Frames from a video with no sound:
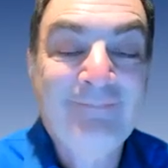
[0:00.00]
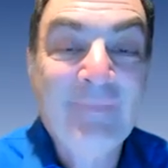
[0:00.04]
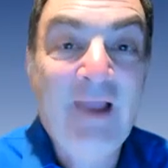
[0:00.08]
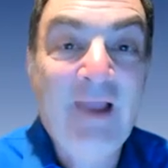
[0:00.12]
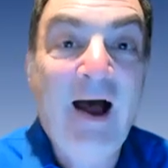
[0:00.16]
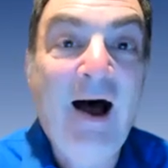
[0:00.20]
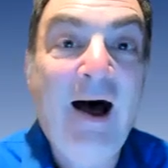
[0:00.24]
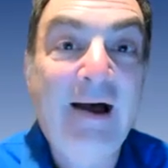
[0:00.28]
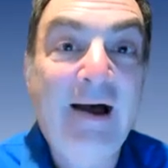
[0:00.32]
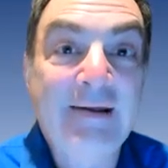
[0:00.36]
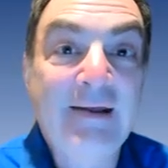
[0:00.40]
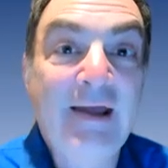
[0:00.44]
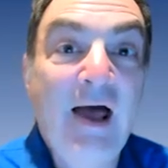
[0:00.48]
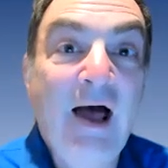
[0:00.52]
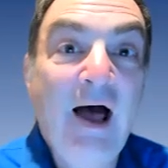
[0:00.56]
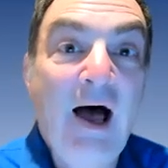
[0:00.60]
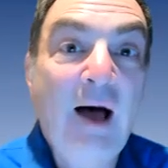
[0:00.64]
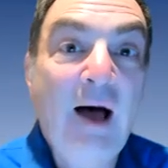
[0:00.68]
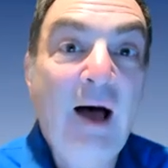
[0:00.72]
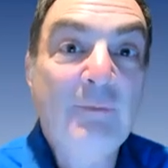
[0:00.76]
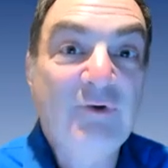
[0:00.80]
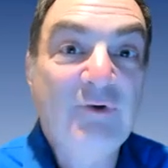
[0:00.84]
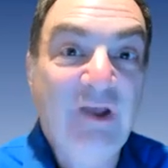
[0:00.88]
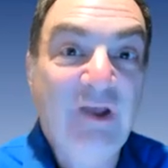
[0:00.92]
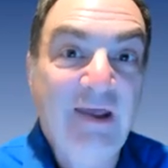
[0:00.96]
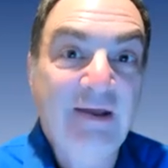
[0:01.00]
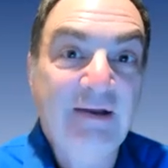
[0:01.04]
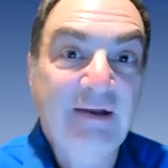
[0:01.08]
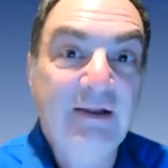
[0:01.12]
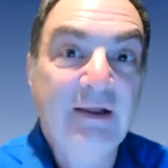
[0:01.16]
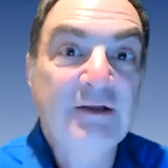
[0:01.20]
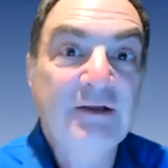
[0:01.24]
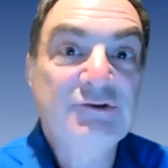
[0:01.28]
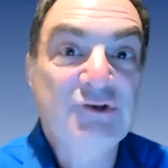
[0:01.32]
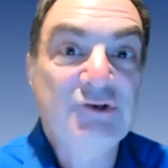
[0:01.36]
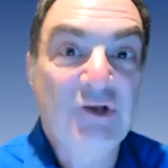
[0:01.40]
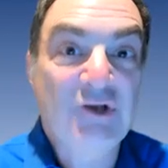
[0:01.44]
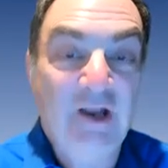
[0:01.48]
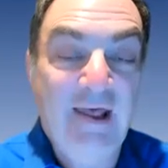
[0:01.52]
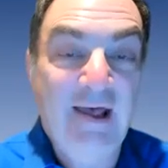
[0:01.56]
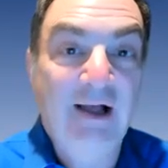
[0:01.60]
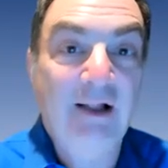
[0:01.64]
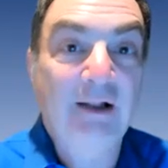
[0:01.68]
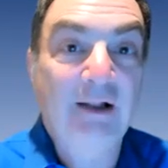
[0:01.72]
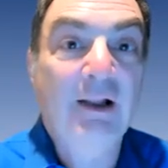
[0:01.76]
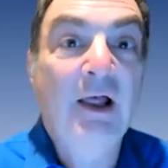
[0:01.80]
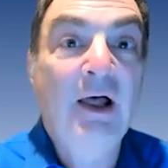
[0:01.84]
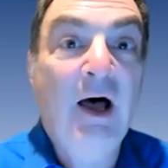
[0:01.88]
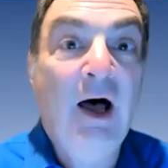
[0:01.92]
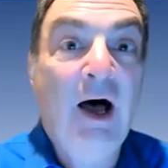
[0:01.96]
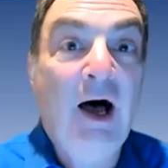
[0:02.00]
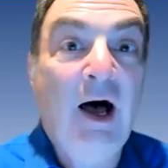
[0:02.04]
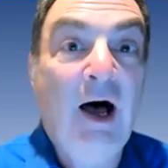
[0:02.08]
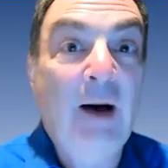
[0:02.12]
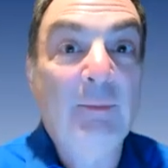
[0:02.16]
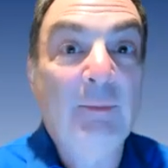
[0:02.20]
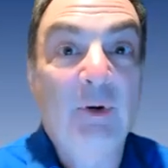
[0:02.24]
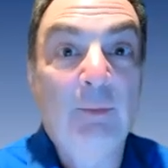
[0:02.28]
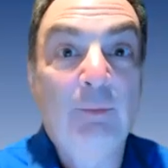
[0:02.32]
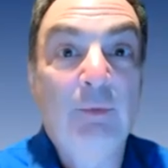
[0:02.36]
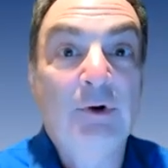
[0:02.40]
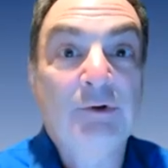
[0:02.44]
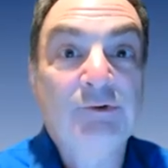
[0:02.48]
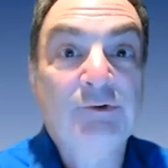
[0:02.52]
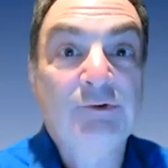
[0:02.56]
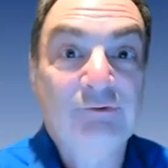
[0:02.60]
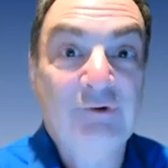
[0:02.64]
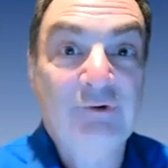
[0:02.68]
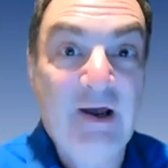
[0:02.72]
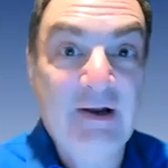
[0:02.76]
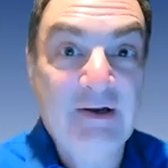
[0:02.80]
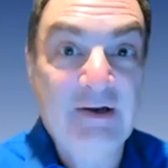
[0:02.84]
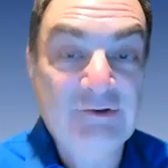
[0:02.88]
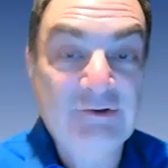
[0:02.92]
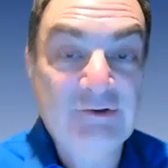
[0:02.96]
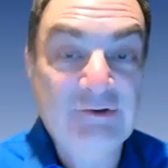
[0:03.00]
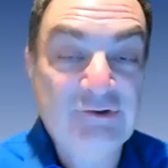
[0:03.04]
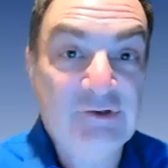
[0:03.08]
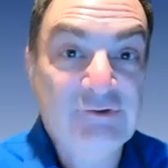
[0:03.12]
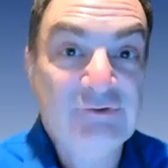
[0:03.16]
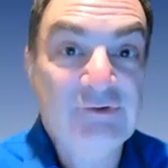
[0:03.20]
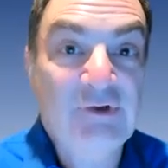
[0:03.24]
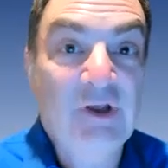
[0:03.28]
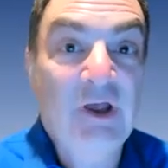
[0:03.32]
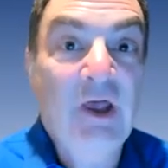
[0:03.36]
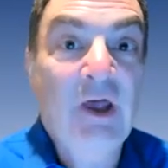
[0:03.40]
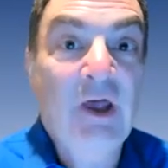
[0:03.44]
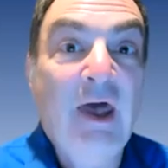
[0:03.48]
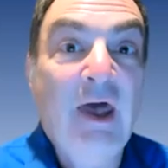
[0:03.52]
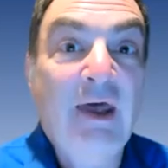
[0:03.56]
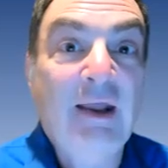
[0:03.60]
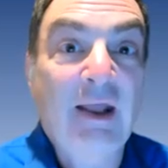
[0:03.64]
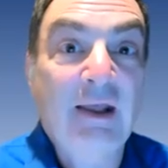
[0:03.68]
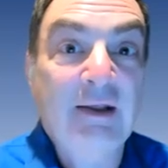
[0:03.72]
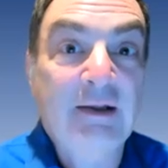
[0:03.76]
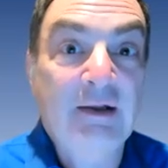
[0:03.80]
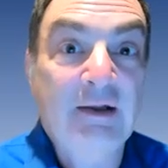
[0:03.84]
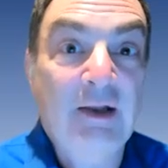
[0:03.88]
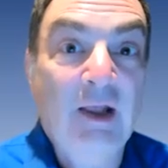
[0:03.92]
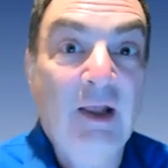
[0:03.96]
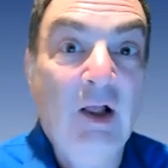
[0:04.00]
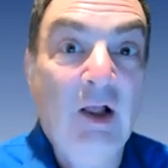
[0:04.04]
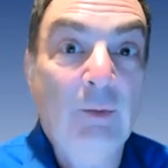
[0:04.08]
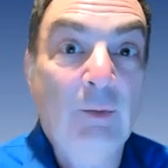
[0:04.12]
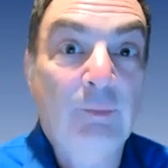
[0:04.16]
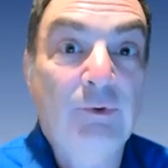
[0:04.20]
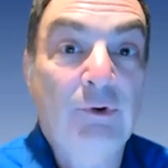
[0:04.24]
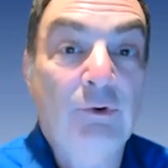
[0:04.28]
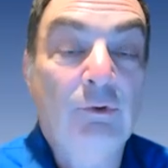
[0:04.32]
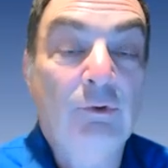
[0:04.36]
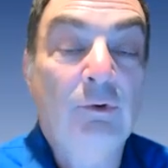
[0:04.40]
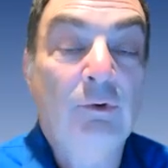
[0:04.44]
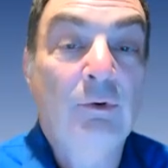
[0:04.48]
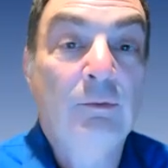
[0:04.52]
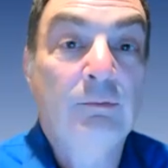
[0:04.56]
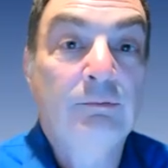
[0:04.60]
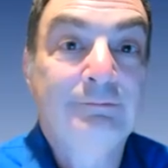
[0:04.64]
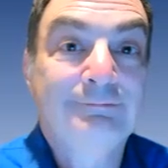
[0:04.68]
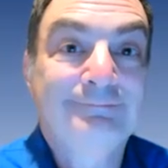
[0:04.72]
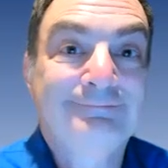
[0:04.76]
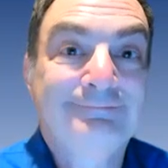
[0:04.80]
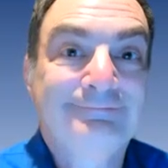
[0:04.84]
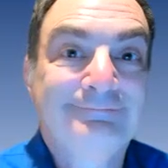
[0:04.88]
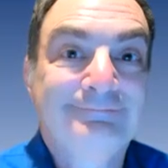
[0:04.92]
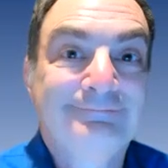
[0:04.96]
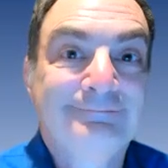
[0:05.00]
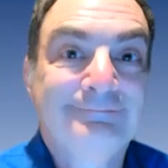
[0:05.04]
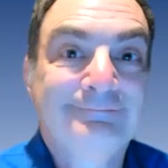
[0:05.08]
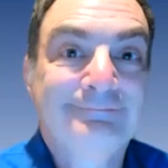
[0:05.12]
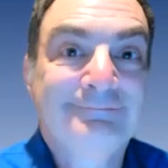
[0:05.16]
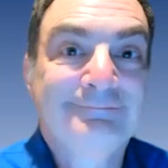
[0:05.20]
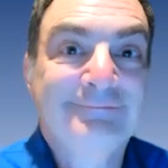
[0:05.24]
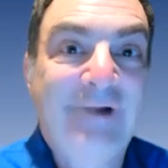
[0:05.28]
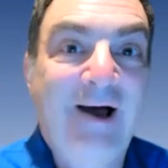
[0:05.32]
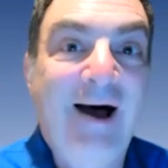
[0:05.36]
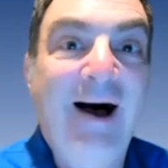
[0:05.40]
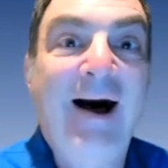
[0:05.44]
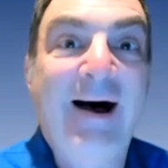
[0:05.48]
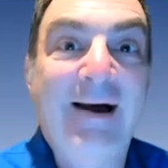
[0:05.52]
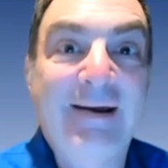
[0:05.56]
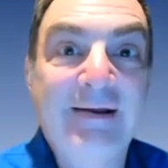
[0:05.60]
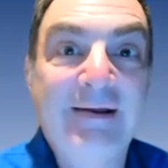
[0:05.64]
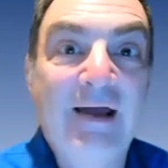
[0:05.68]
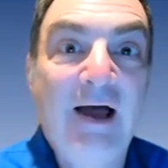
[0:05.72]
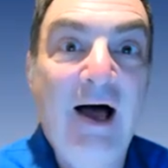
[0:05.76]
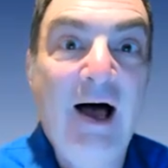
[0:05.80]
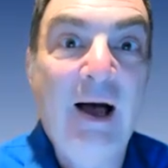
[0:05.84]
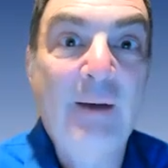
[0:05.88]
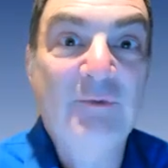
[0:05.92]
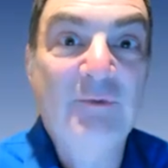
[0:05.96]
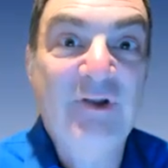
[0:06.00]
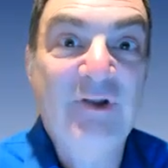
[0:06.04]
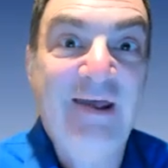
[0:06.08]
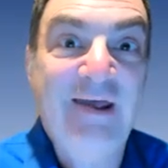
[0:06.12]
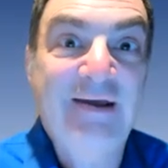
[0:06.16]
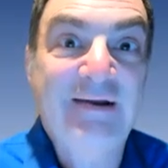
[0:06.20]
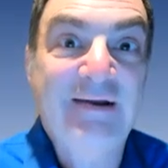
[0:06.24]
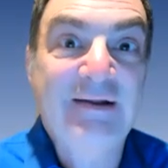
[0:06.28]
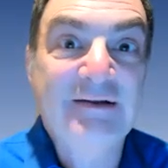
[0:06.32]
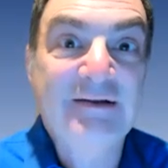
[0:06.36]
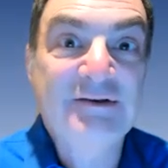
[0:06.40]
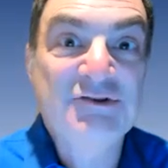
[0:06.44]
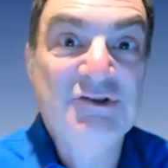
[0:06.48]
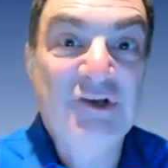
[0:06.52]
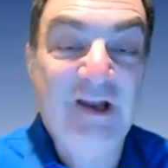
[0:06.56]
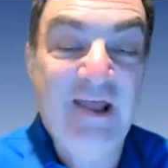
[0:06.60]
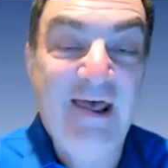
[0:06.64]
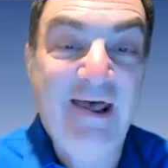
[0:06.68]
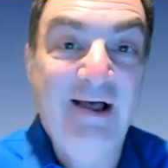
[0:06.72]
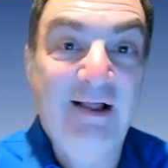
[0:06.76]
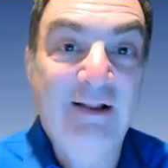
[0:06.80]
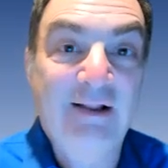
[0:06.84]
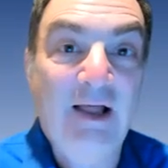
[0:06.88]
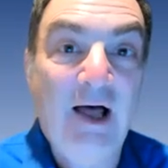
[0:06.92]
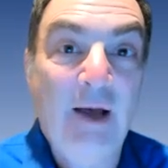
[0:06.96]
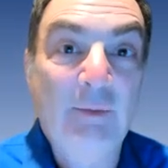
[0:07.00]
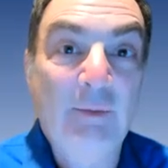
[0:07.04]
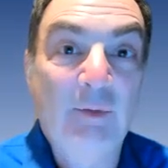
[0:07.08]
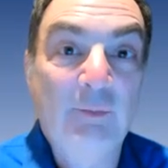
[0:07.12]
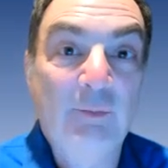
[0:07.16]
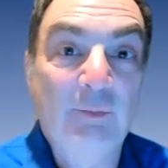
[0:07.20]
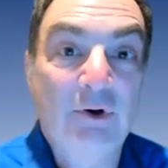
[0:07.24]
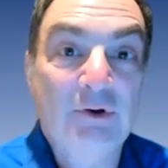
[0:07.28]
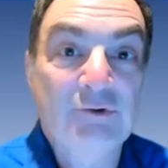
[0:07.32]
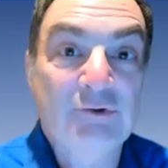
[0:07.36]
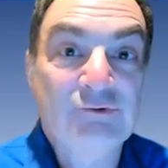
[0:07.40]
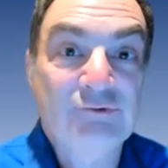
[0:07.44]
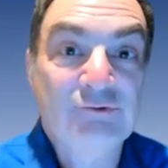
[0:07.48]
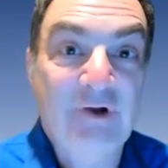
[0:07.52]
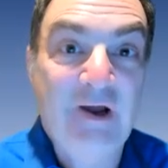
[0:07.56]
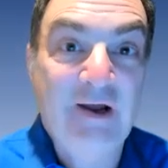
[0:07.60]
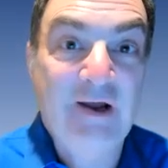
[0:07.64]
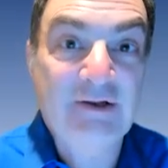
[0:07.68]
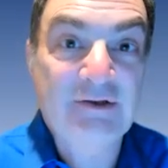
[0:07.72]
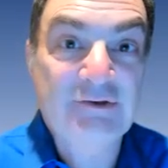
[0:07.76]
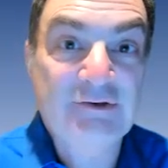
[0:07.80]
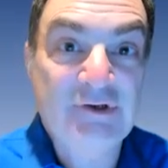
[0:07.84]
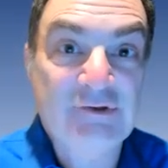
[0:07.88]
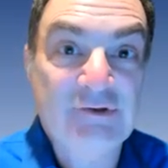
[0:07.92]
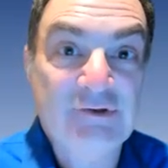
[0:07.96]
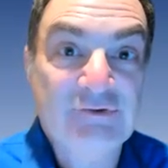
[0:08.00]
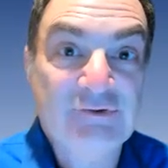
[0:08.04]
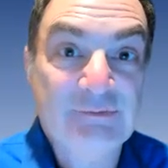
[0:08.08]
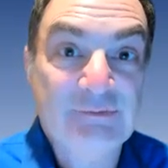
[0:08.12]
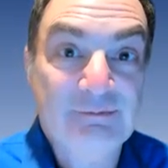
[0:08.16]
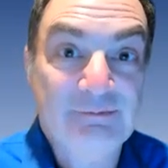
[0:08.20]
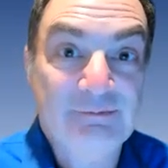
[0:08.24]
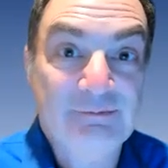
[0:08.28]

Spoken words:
Hi, I'm Dan Janal. I'm a book strategist, and I can help you. Hi, I'm Dan Janal. I'm a book strategist.